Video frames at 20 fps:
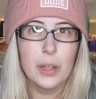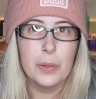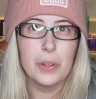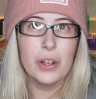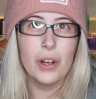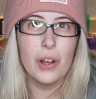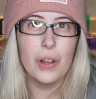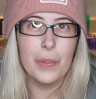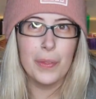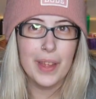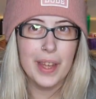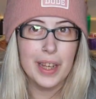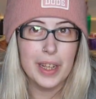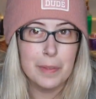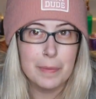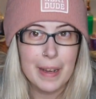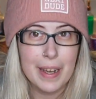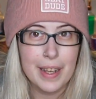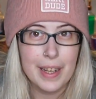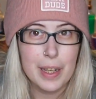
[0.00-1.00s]
we all thank
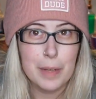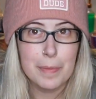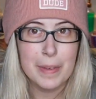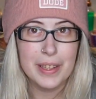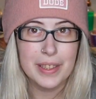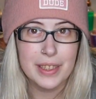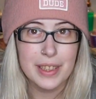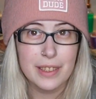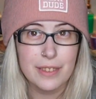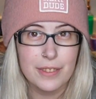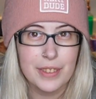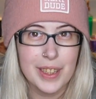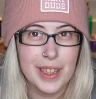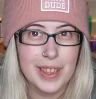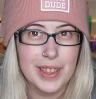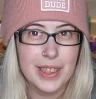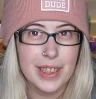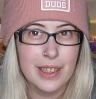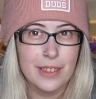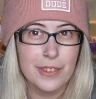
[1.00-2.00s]
my amazing
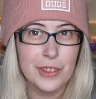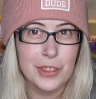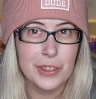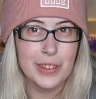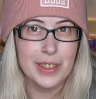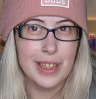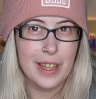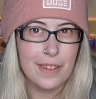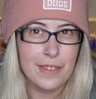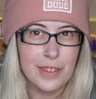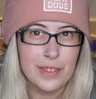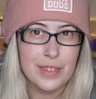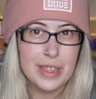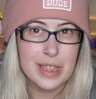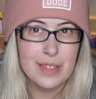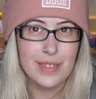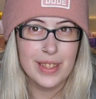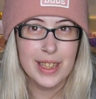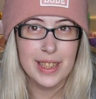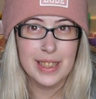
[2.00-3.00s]
fiance for doing that for
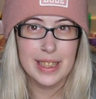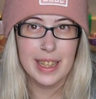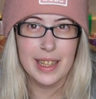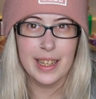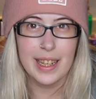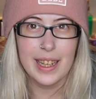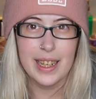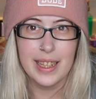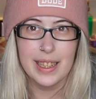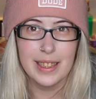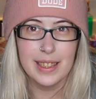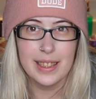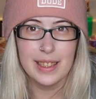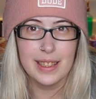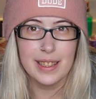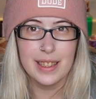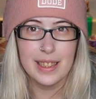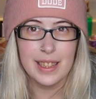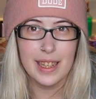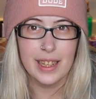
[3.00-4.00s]
me, because I hate
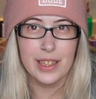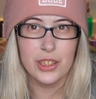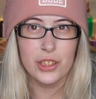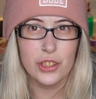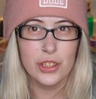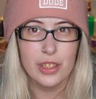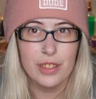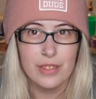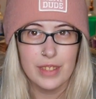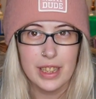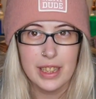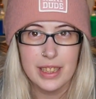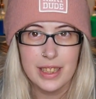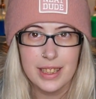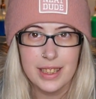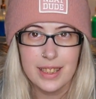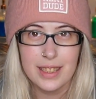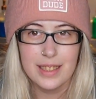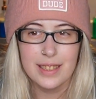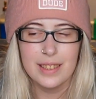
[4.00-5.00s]
the texture of
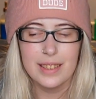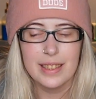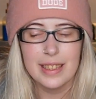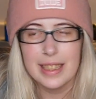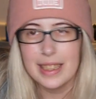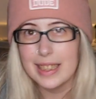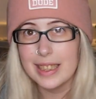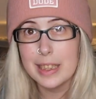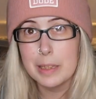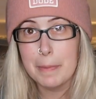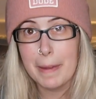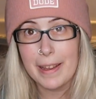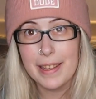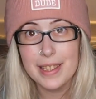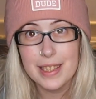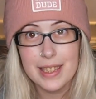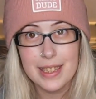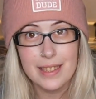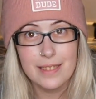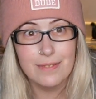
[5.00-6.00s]
this. He's the
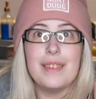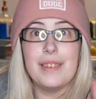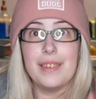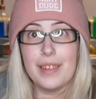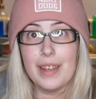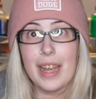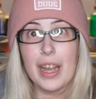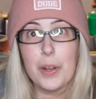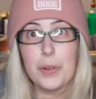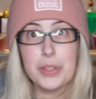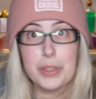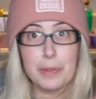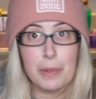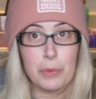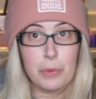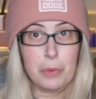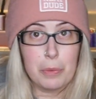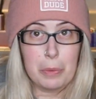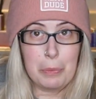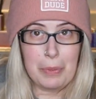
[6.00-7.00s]
best. Now is the
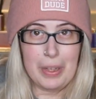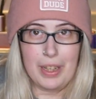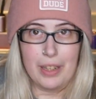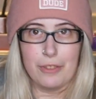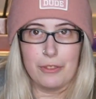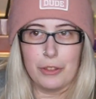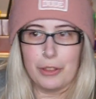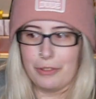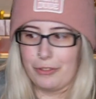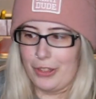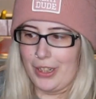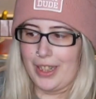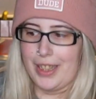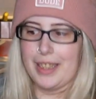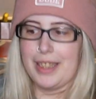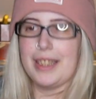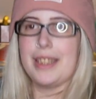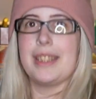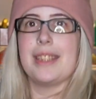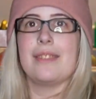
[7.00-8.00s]
one we've been waiting for,
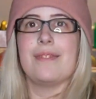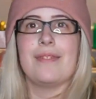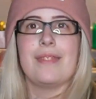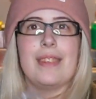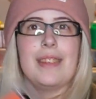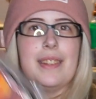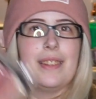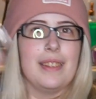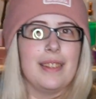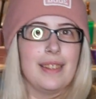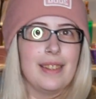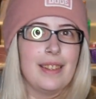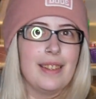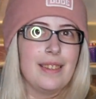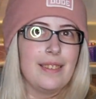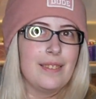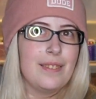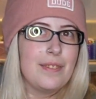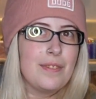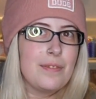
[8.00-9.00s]
friends.
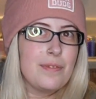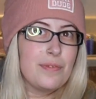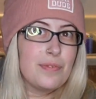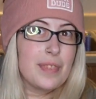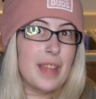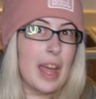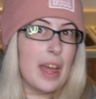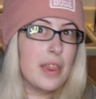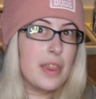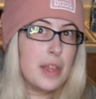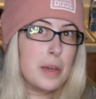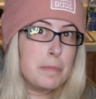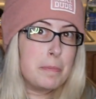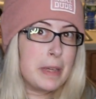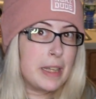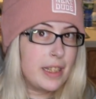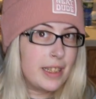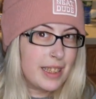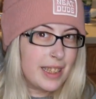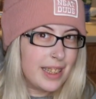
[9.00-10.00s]
The
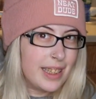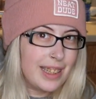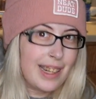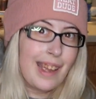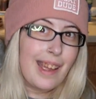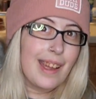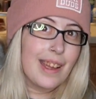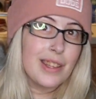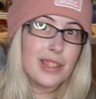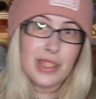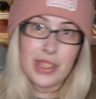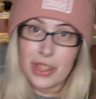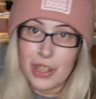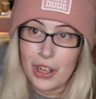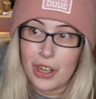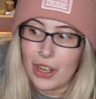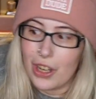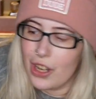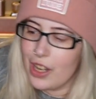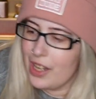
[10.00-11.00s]
bacon has
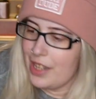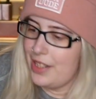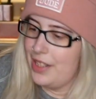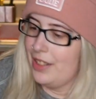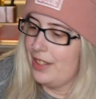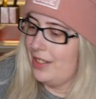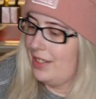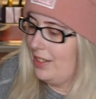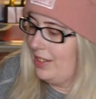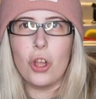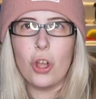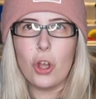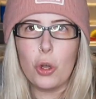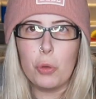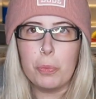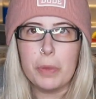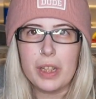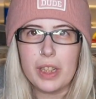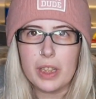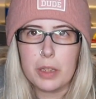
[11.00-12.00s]
thawed.
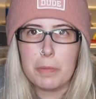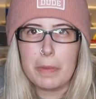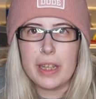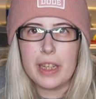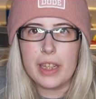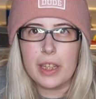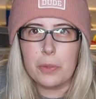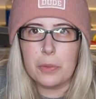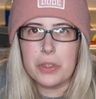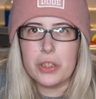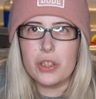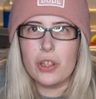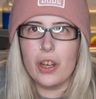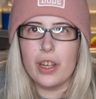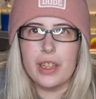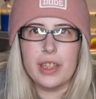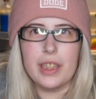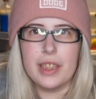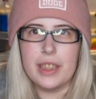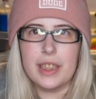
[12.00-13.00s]
Opening the bacon was
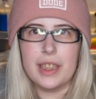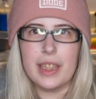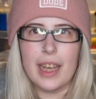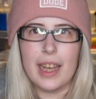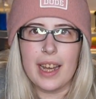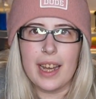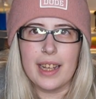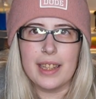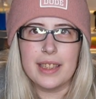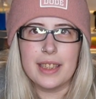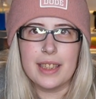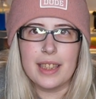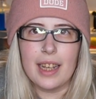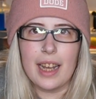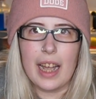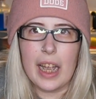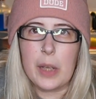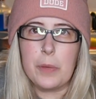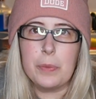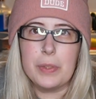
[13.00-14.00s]
not an easy task.
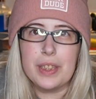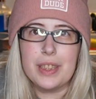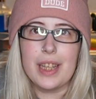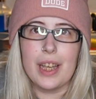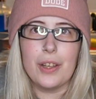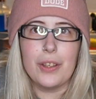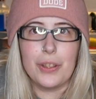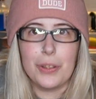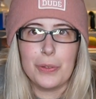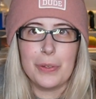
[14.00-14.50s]
I will tell you